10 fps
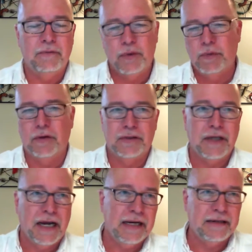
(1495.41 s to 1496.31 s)
and we both
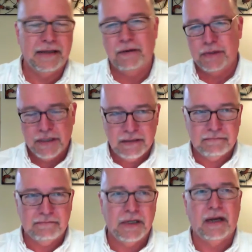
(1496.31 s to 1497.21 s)
signed, and that was
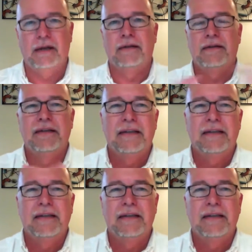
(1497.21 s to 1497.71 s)
it, and done.